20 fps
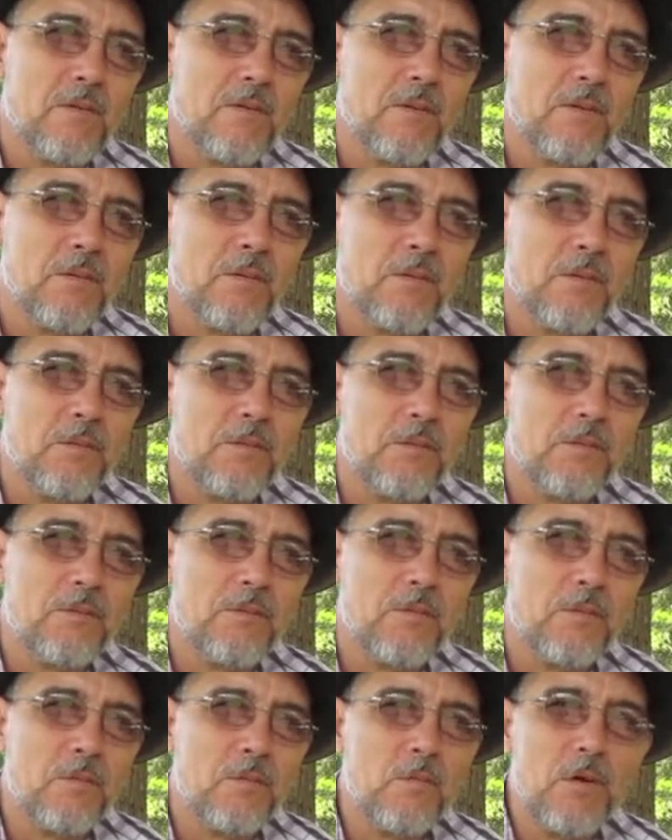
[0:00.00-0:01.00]
um,
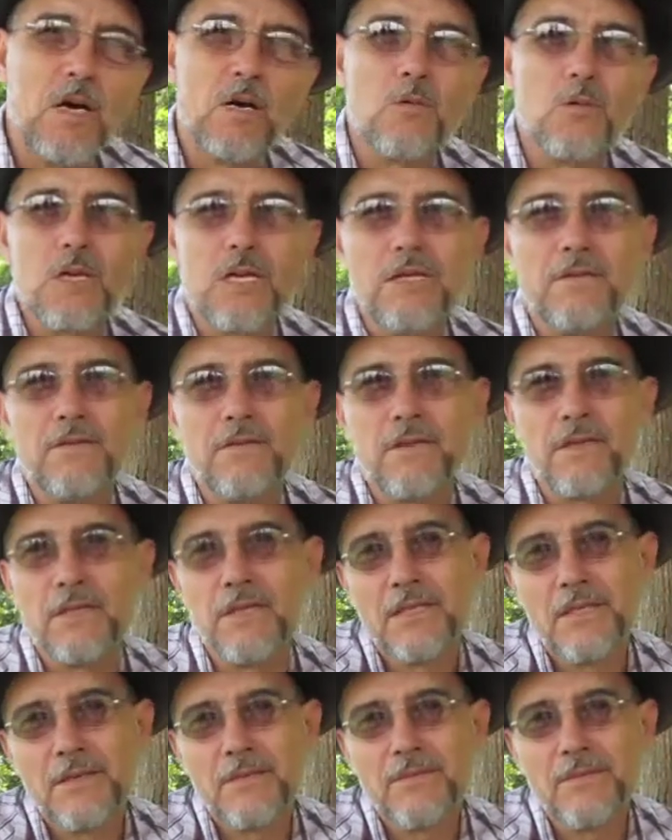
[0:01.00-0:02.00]
one way
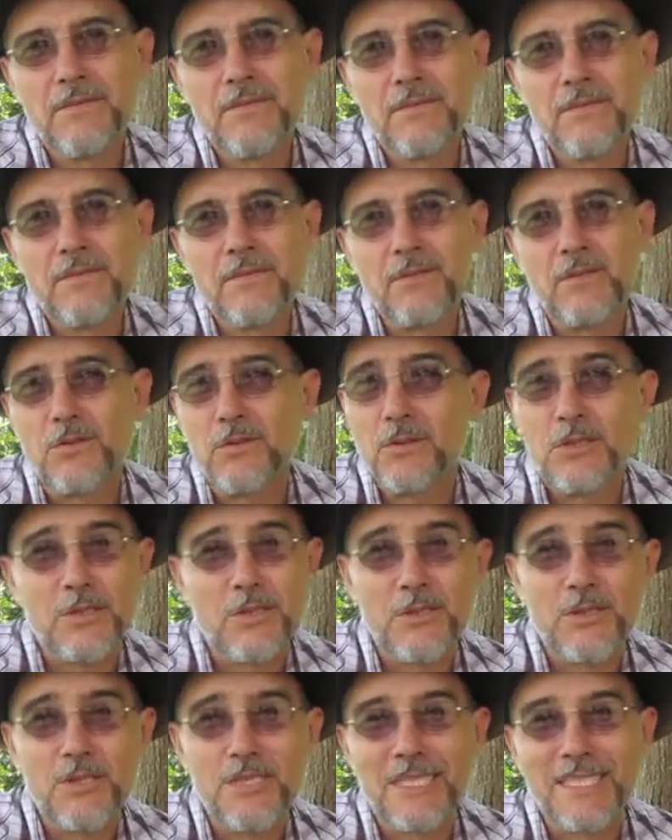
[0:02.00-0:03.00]
fare no
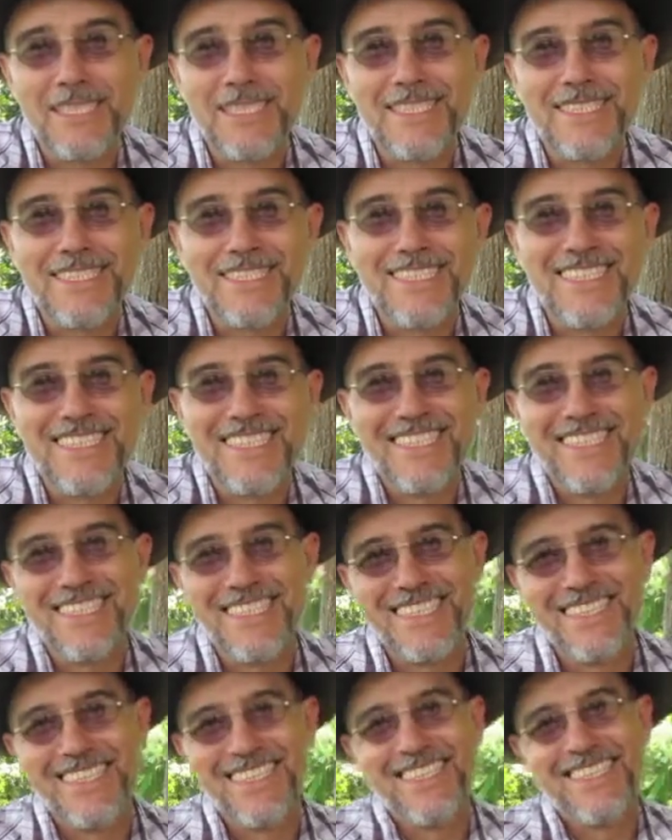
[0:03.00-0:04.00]
return ticket
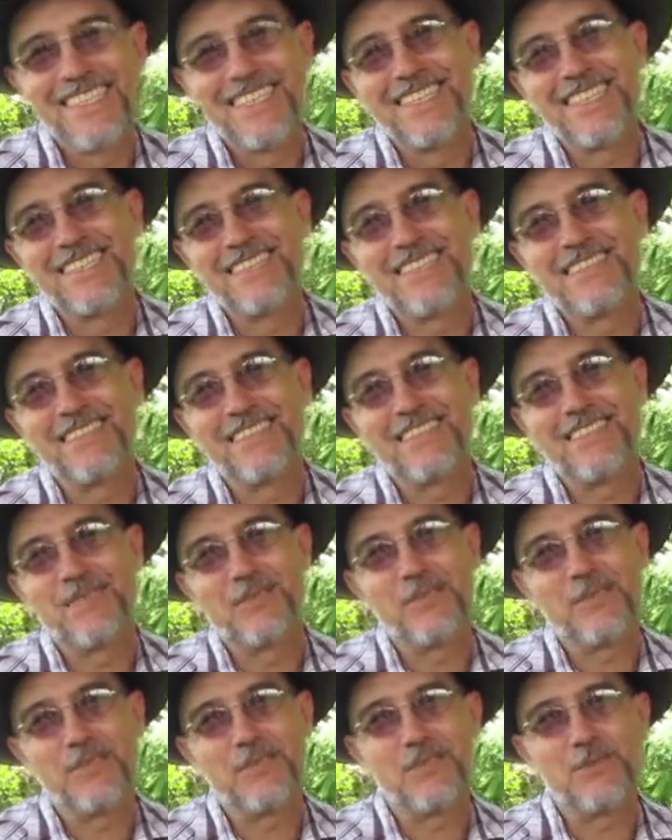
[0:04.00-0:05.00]
so I
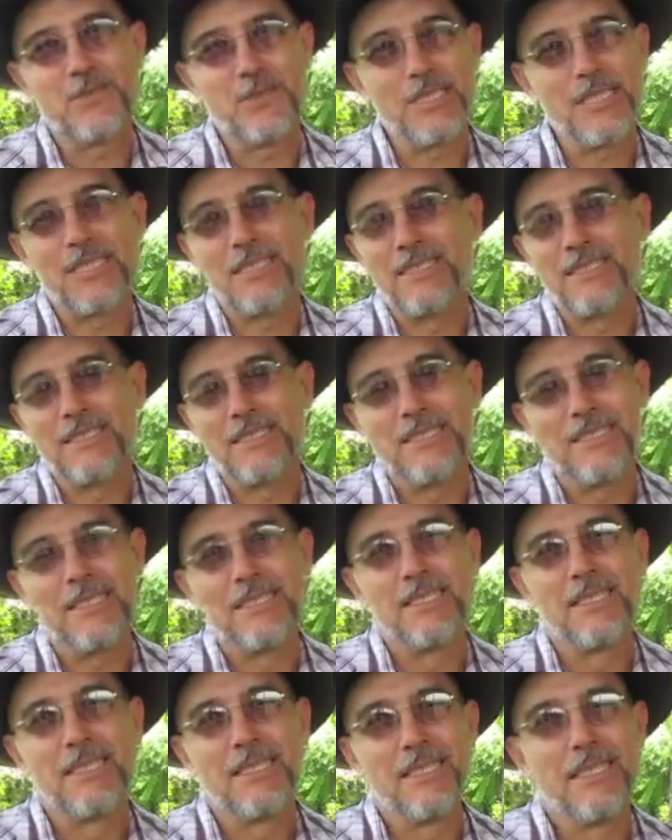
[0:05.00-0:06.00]
was really
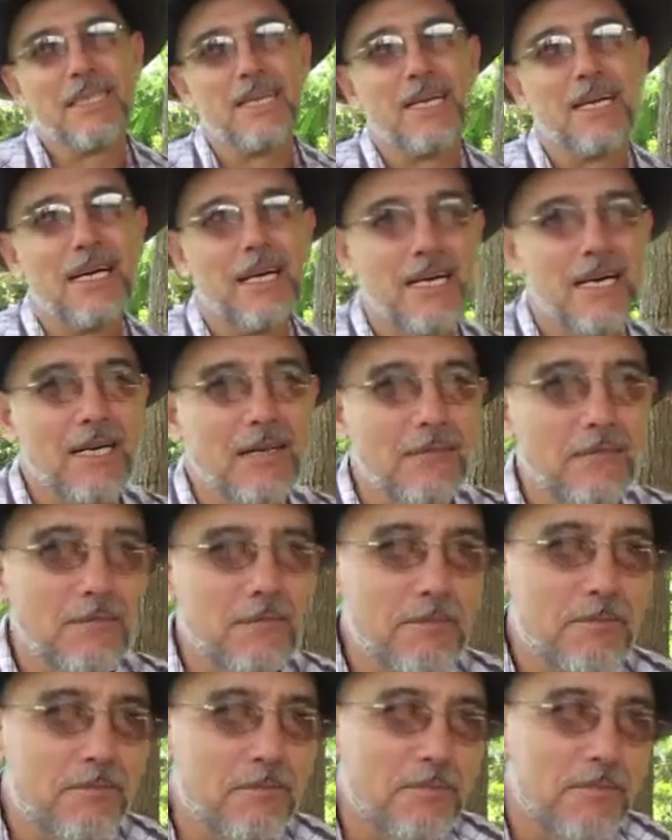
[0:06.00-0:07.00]

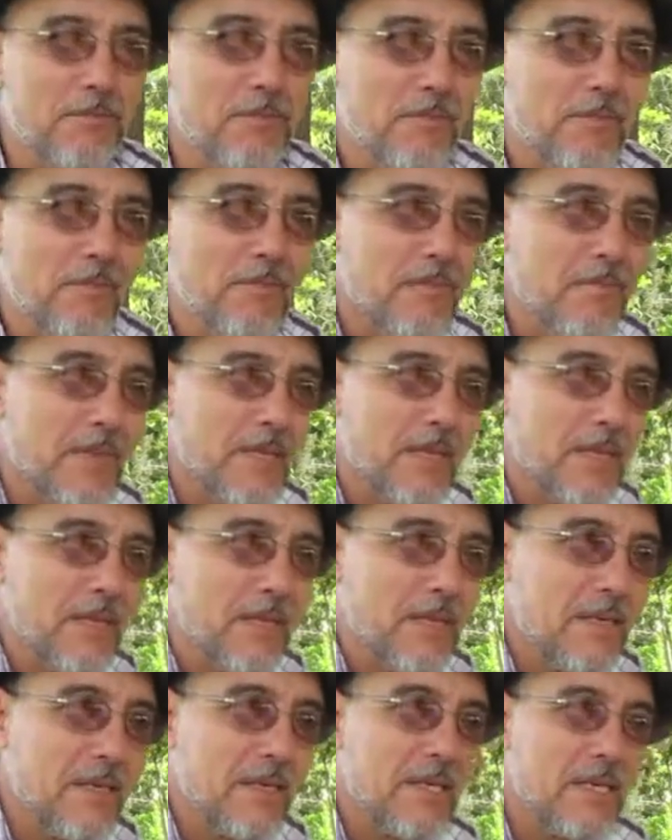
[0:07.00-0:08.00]
um,
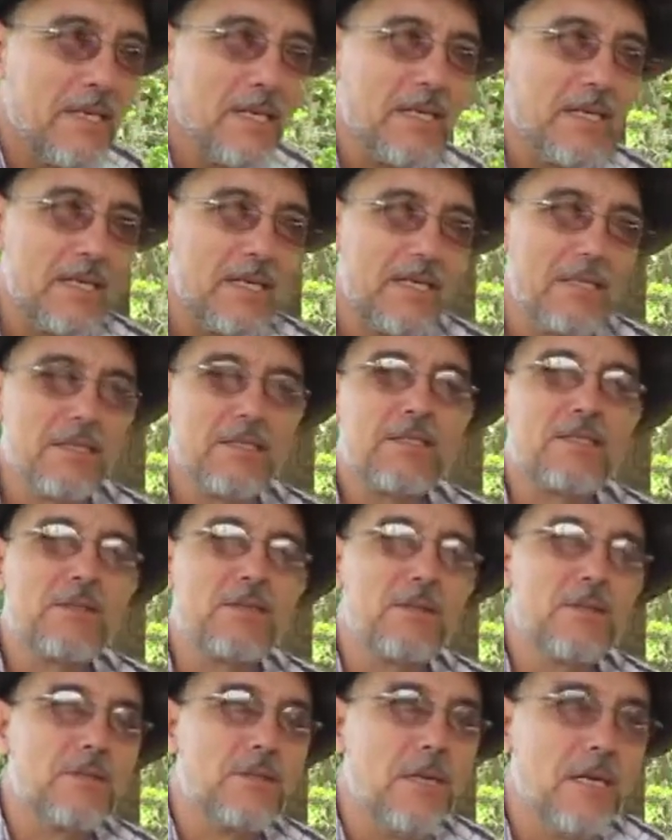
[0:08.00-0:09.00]
uh, eager
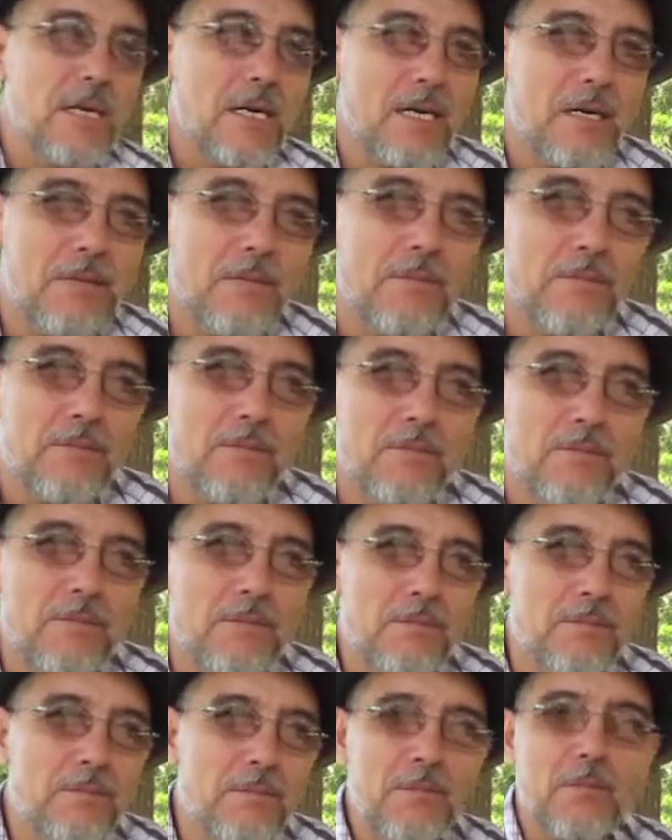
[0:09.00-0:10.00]
to
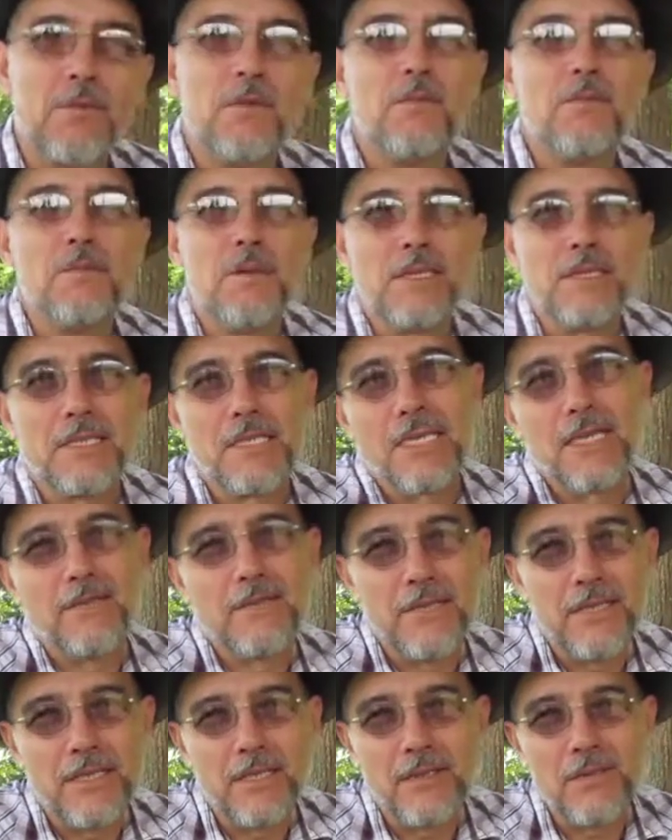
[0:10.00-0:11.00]
um, prove myself
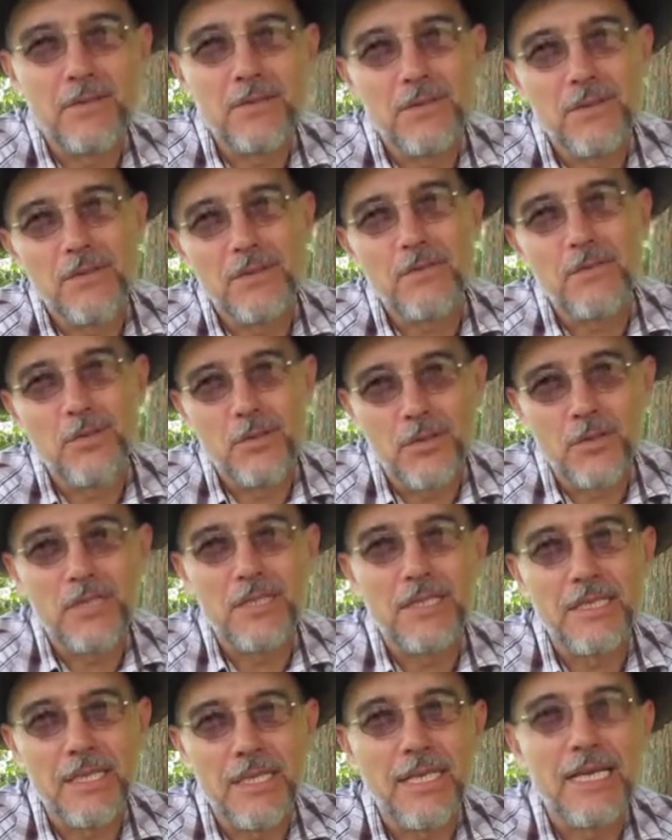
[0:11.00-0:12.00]
that I could work
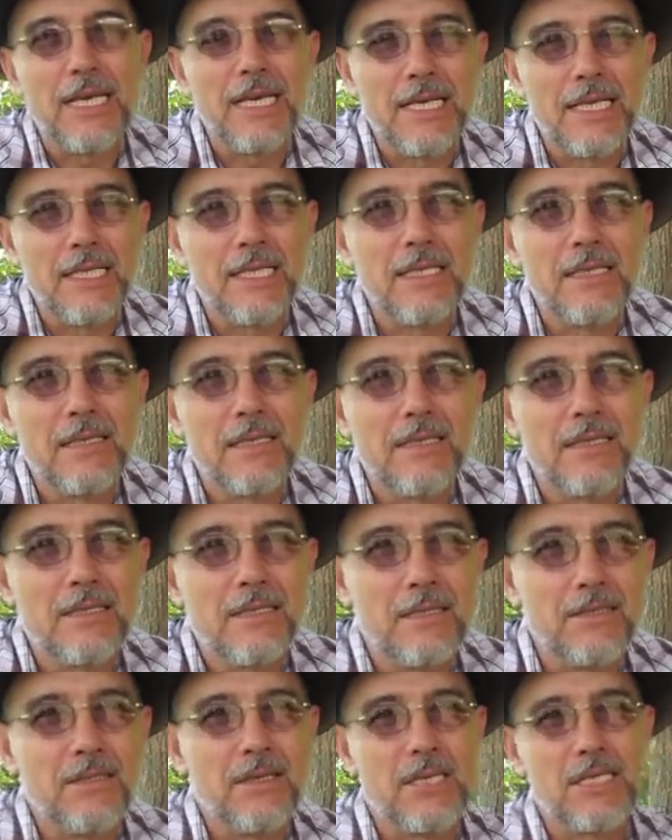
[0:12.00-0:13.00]
in the land.
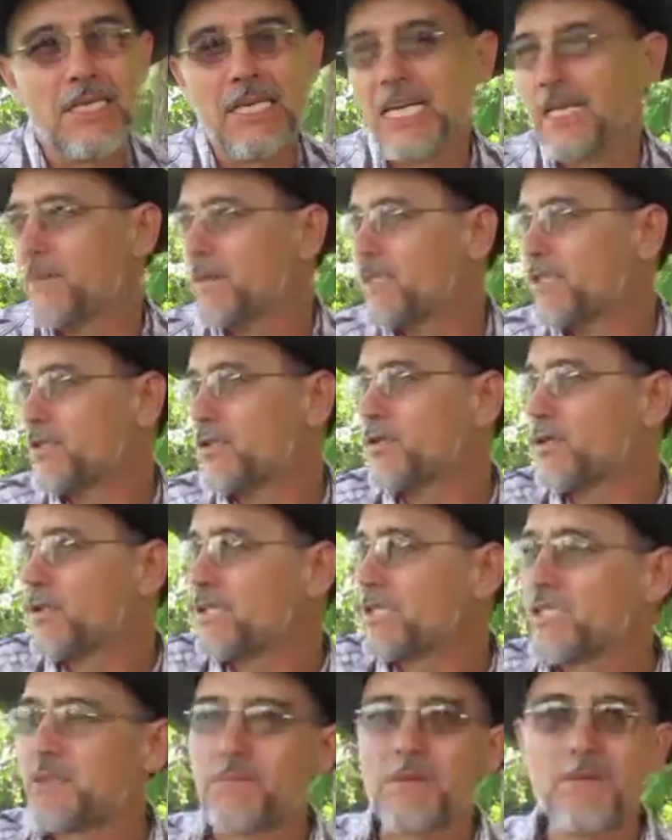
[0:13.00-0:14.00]
So I came and joined
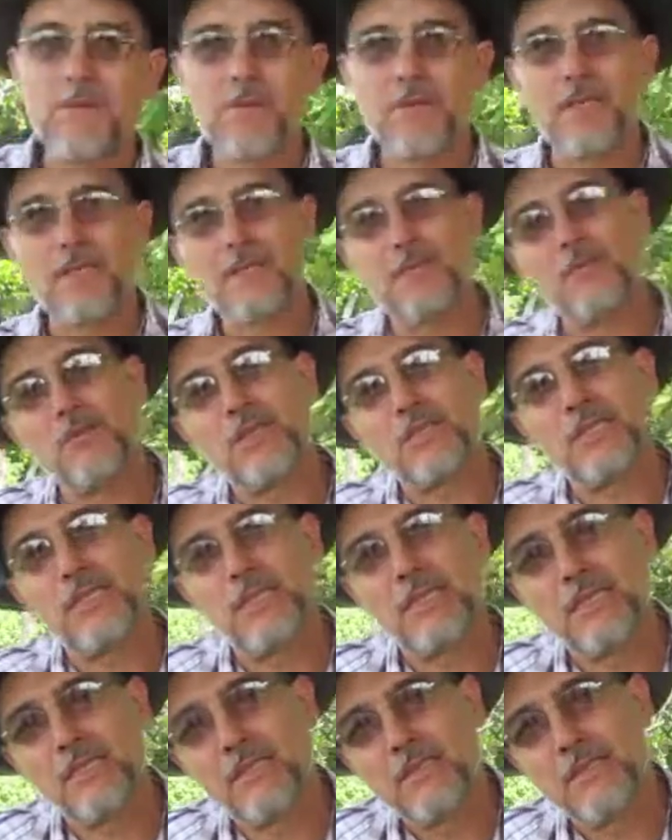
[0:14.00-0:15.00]
these people in
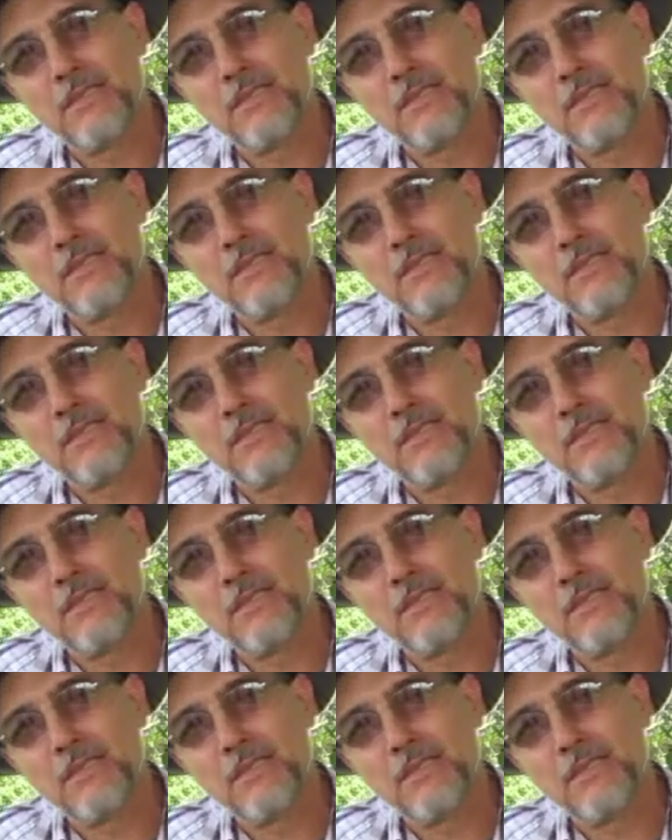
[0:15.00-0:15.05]
Morazan.